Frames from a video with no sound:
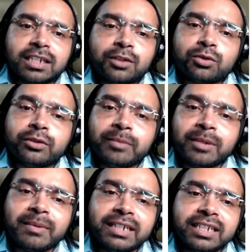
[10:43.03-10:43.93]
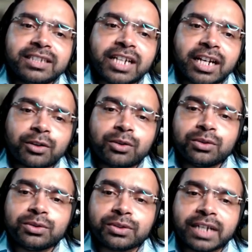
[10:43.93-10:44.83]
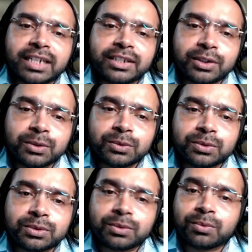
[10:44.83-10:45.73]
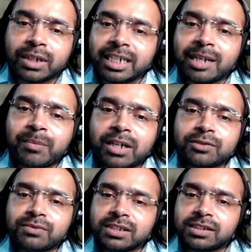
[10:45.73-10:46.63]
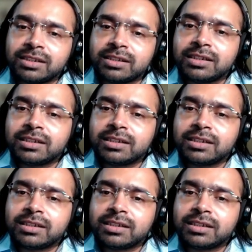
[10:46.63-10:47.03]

Now to implement in Django, you can use one-time passwords